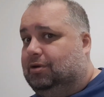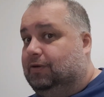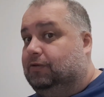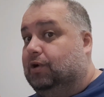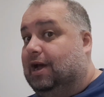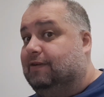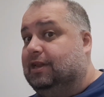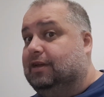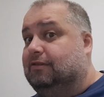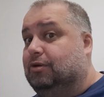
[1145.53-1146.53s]
So if you
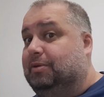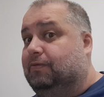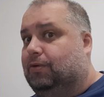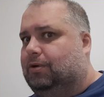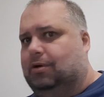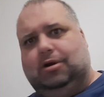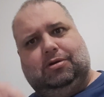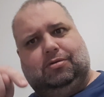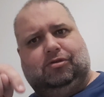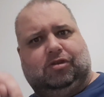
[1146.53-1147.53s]
haven't done so before,
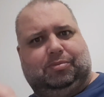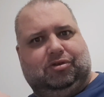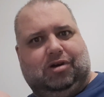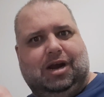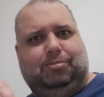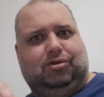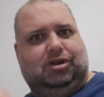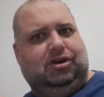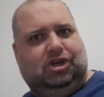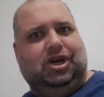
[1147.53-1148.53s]
subscribe
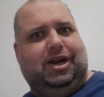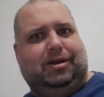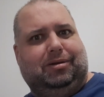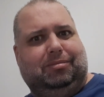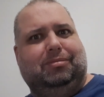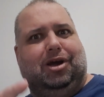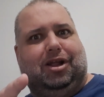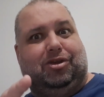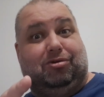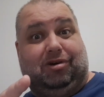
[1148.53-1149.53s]
to this channel
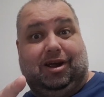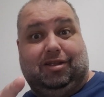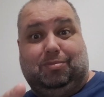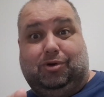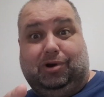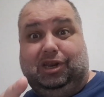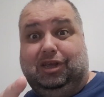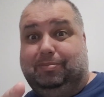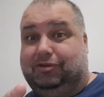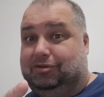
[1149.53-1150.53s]
and you'll get more
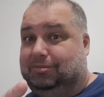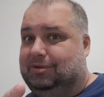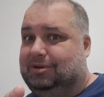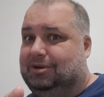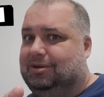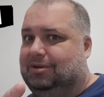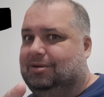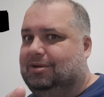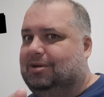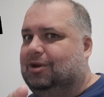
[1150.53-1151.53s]
tips,
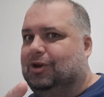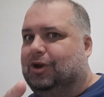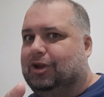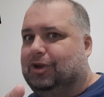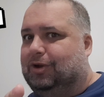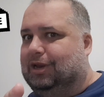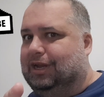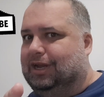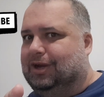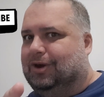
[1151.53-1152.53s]
not
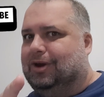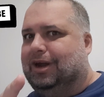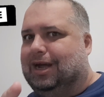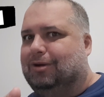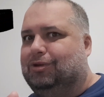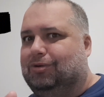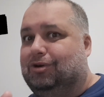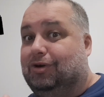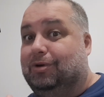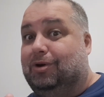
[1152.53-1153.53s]
only on how to
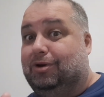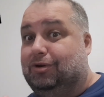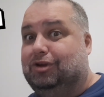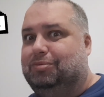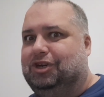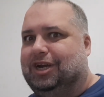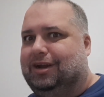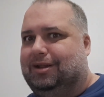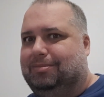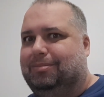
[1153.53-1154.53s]
grow your YouTube
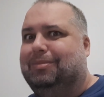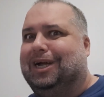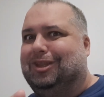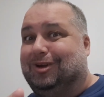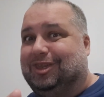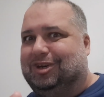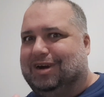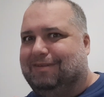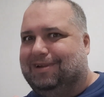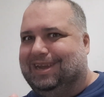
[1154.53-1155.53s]
channel, but on
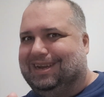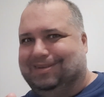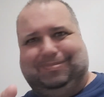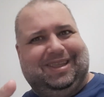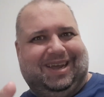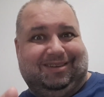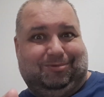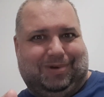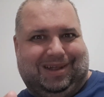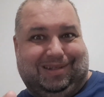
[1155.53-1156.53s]
traveling
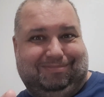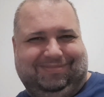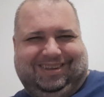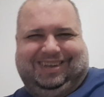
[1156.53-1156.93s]
as well.